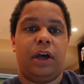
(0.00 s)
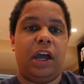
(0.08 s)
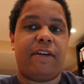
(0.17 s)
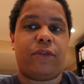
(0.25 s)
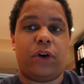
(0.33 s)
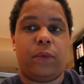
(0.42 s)

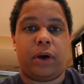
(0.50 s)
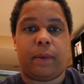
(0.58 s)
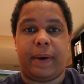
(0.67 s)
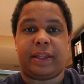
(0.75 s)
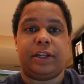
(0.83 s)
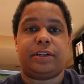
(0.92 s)
Hey everyone,
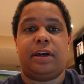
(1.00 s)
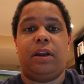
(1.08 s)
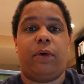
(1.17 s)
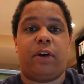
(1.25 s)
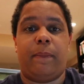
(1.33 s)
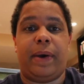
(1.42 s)
welcome back to the
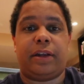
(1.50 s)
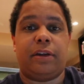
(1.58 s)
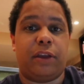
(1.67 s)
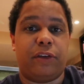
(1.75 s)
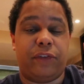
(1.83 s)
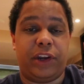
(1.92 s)
channel, welcome back to
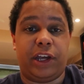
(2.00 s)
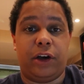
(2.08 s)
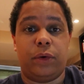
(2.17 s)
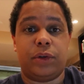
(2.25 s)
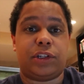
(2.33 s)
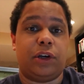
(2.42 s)
another
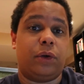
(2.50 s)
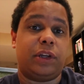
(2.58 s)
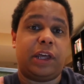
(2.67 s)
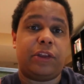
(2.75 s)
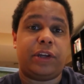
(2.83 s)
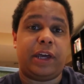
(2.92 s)
video. So
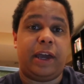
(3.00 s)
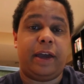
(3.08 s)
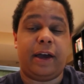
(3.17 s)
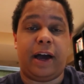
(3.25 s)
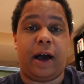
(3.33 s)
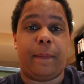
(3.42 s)
the other
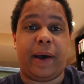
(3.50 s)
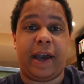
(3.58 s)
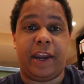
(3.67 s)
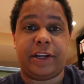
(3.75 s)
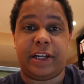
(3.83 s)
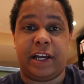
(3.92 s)
day, I
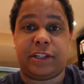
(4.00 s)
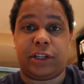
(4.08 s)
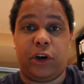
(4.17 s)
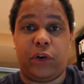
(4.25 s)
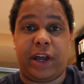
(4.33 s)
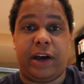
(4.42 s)
had a chance to
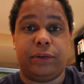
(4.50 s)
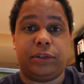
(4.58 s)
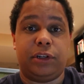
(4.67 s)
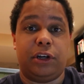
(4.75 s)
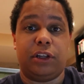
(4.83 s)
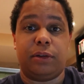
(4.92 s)
go down
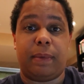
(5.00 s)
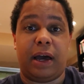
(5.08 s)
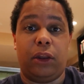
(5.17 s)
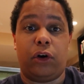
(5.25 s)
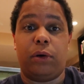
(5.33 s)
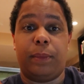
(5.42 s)
to
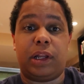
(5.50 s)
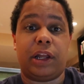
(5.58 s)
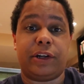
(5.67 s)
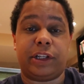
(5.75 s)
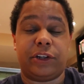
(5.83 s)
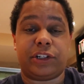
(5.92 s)
my local
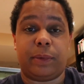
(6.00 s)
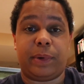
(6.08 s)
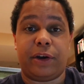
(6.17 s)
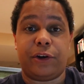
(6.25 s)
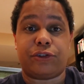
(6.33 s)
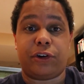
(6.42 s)
McLaren dealership
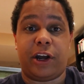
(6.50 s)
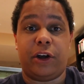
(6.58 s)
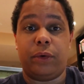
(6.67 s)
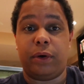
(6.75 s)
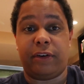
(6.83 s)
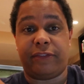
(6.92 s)
here in
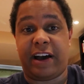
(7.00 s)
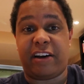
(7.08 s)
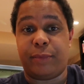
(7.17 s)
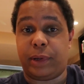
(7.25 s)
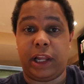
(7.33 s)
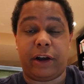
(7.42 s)
Toronto, a
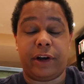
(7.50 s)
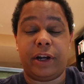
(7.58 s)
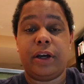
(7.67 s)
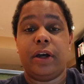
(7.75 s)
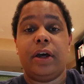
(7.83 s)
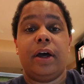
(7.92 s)
FAF
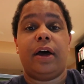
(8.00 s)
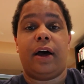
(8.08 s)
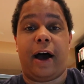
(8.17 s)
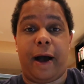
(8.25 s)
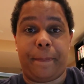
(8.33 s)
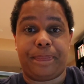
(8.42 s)
McLaren,
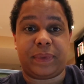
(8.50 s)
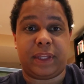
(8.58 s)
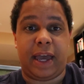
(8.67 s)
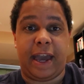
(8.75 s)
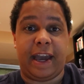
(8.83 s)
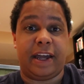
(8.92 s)

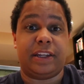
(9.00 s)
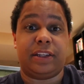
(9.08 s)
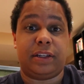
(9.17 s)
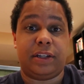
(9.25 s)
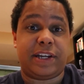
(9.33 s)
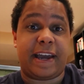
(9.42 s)

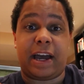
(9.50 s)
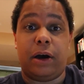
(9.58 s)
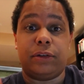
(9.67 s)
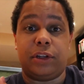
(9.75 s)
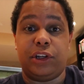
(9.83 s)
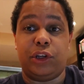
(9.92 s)
and check
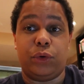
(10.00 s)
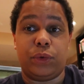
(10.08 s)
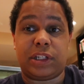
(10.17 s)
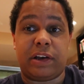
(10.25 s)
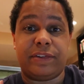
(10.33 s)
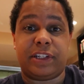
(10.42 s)
out the new
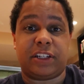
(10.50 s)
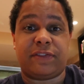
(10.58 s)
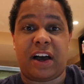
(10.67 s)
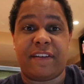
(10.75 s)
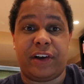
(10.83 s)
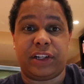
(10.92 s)

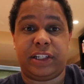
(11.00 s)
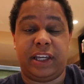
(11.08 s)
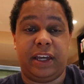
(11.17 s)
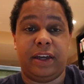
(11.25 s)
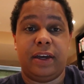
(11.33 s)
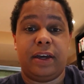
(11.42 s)

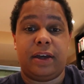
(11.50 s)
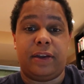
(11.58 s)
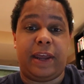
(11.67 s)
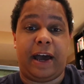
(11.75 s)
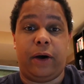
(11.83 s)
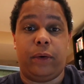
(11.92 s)
765LT.
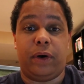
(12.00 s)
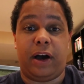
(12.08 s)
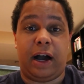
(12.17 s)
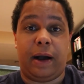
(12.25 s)
Now,